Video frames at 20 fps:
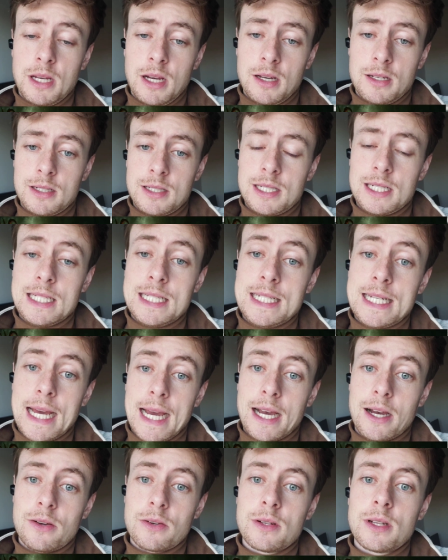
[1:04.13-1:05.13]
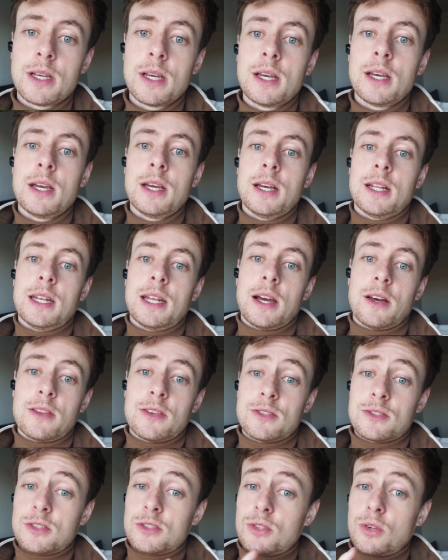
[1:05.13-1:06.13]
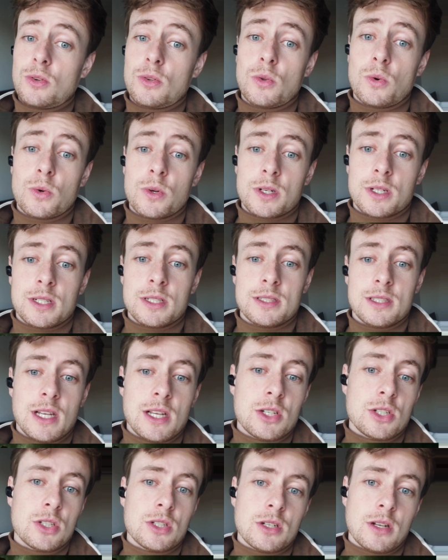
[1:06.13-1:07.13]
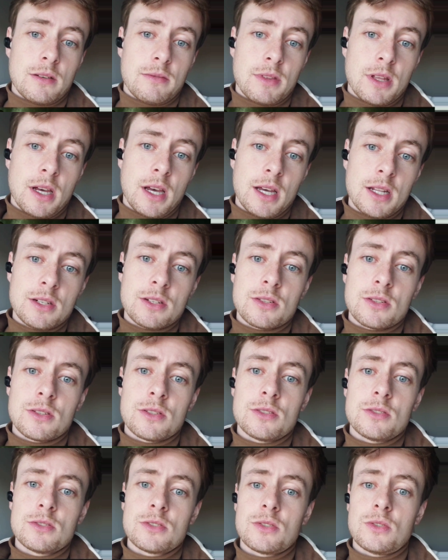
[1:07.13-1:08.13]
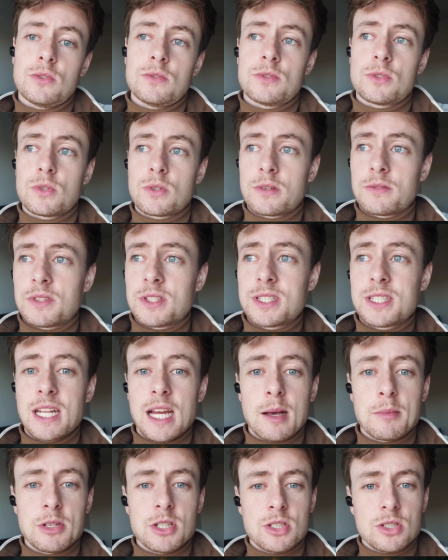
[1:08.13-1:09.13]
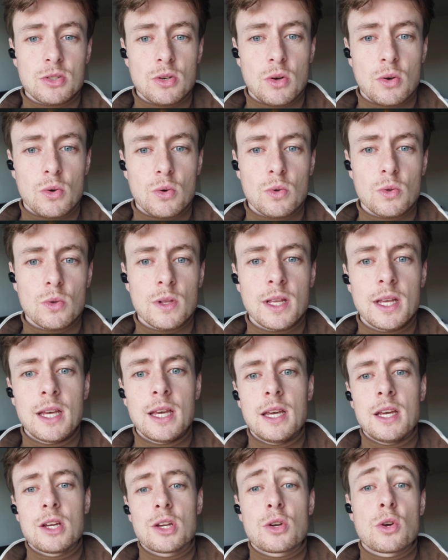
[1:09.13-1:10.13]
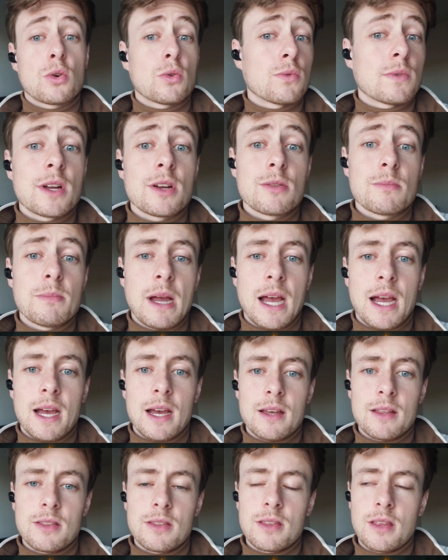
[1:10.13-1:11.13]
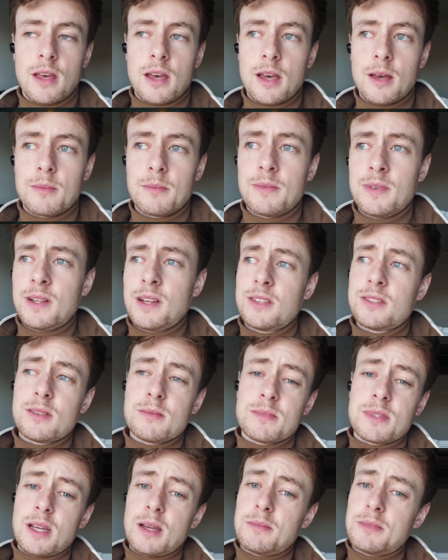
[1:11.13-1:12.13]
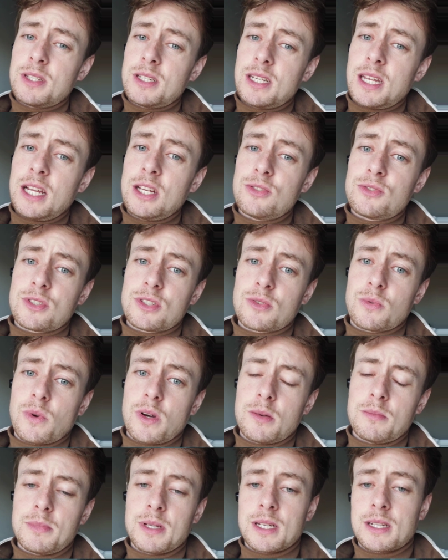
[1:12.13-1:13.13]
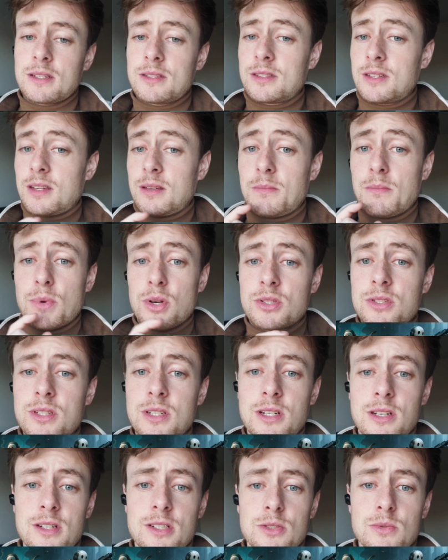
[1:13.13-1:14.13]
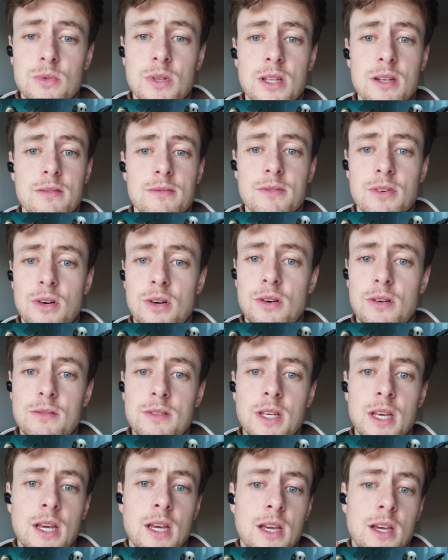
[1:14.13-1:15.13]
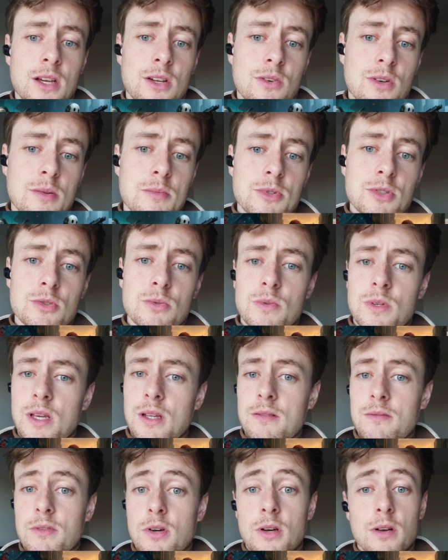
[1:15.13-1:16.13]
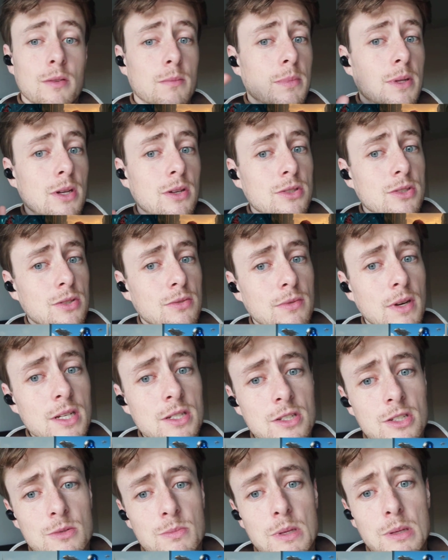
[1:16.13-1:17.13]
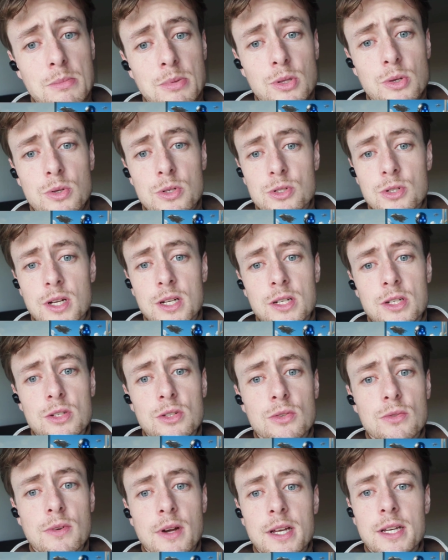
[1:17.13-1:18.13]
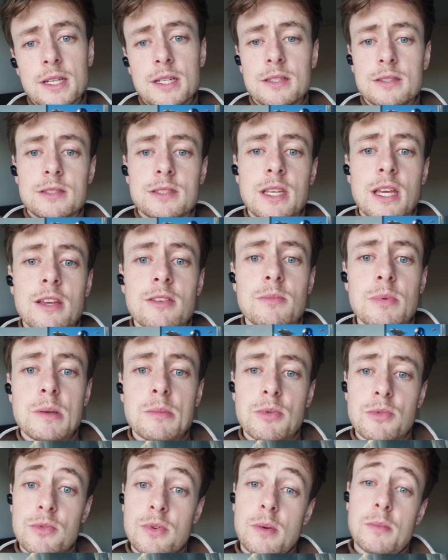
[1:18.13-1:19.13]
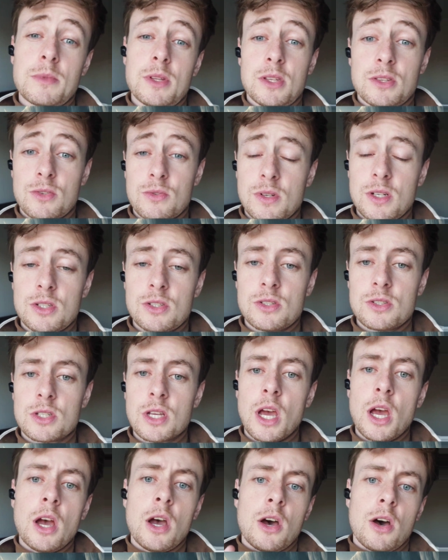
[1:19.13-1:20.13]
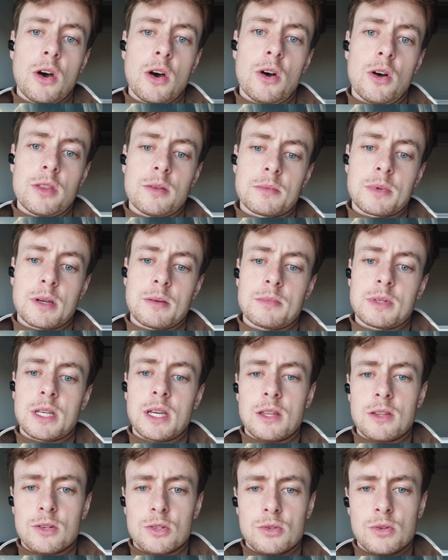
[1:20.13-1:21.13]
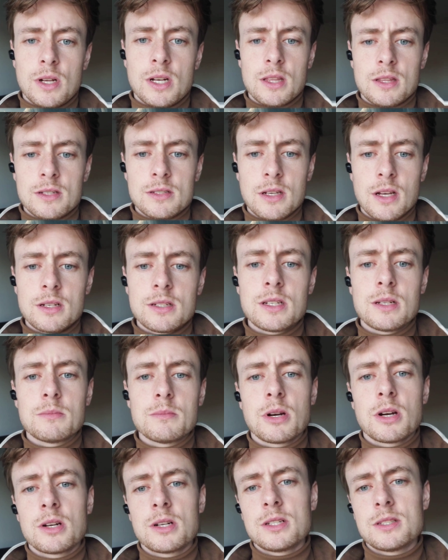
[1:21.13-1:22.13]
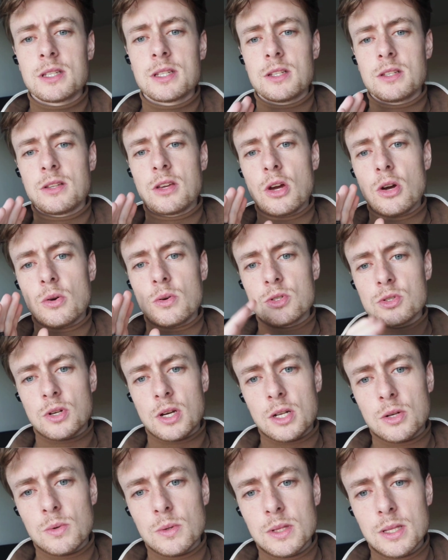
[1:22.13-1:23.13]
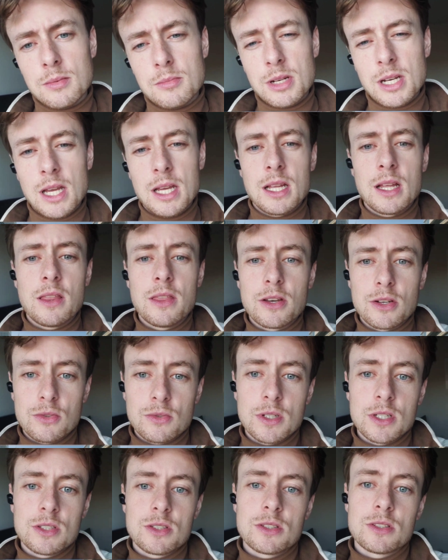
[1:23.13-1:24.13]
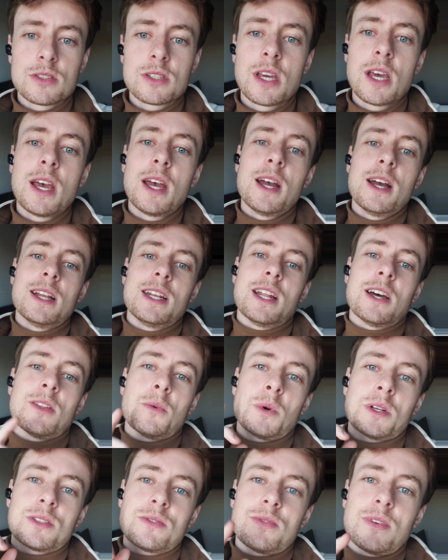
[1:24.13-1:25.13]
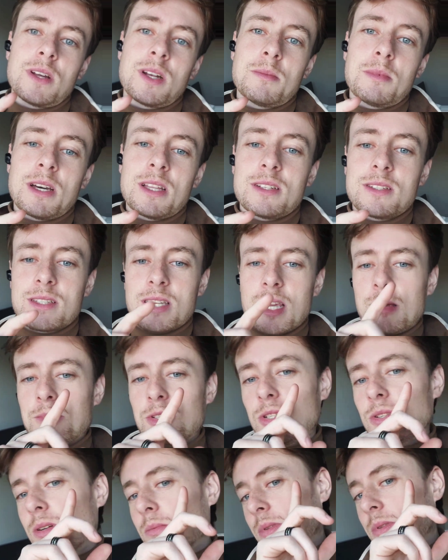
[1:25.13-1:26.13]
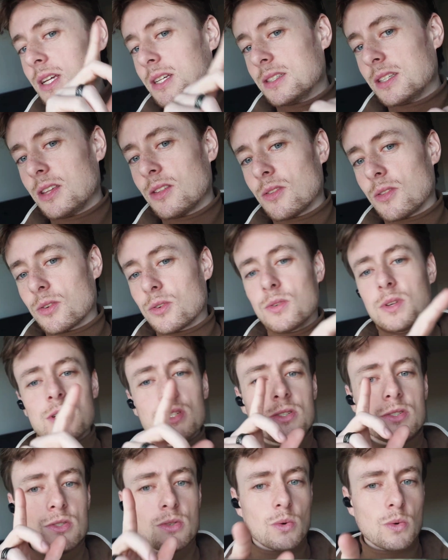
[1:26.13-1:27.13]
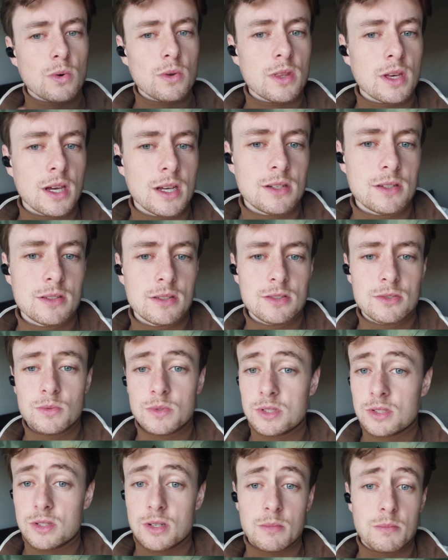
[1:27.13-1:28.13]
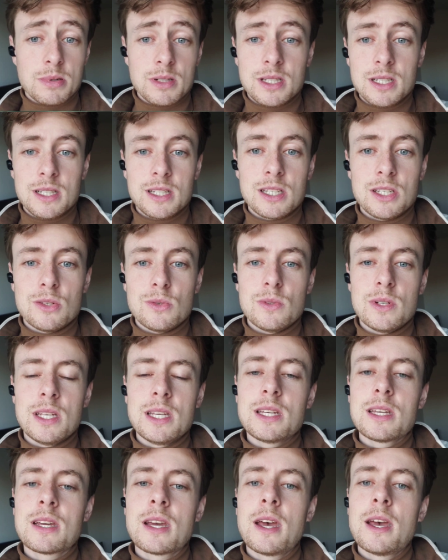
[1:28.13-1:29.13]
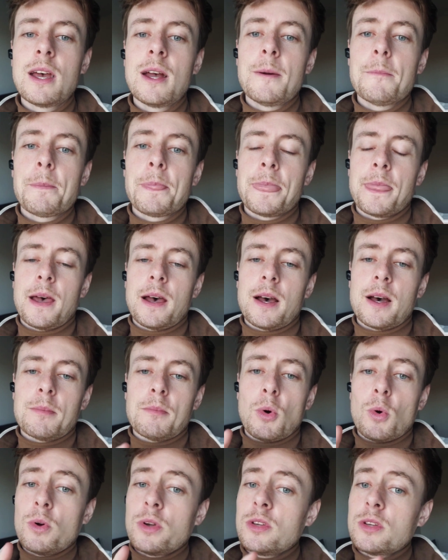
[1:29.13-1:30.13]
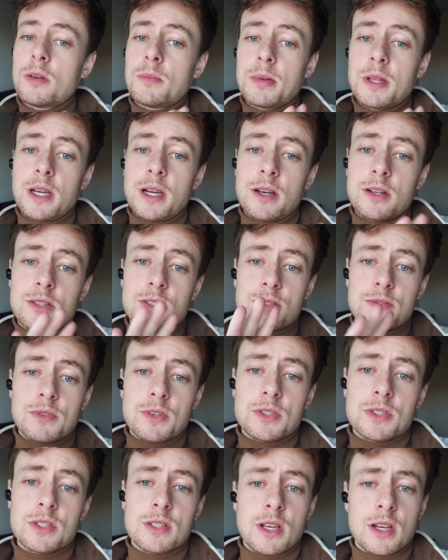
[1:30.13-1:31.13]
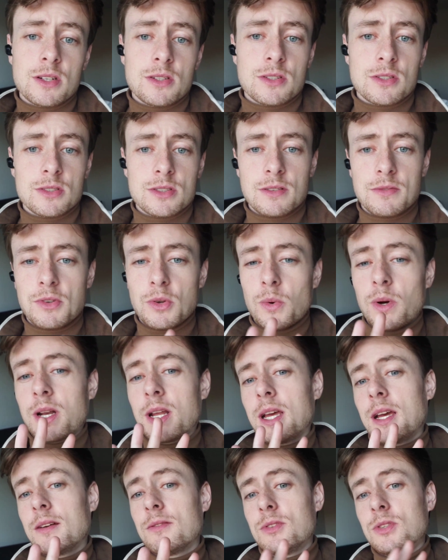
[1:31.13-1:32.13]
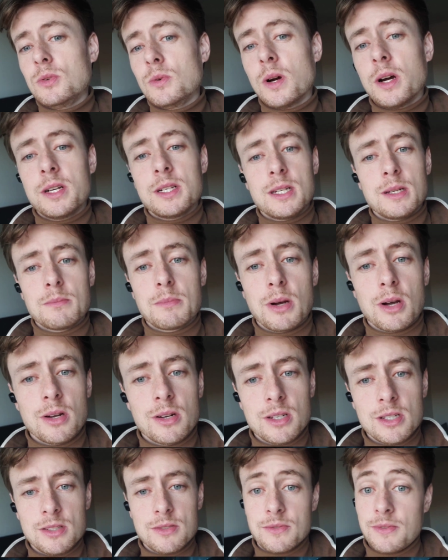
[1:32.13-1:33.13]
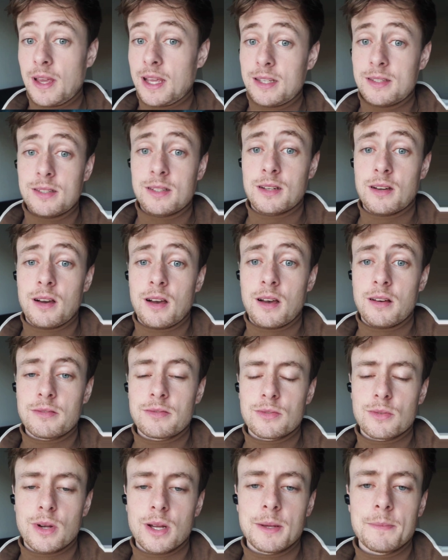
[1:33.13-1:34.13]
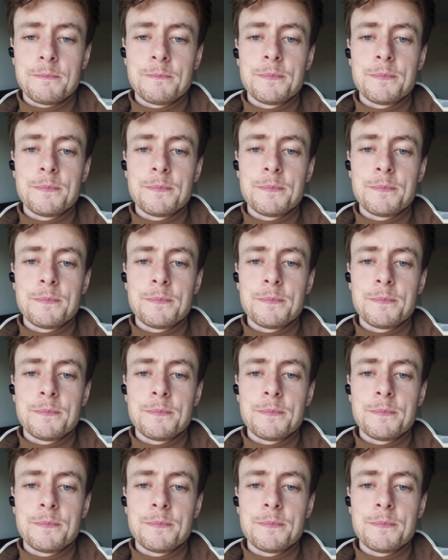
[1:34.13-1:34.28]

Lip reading: hunted down. Now there's this whole organization of the hunters who sort of established a whole career path, sometimes a dangerous one because mercenaries will get involved, criminals will get involved, but also righteous people who are trying to do right and save people from these creatures. All of them come together creating these hunting parties that go and try to eliminate the creatures. Now what's fun about this game is you can play as either the creatures or the hunters, which is completely unique. Or you can play hunters versus hunters if you want to have 2 hunting parties facing off, right?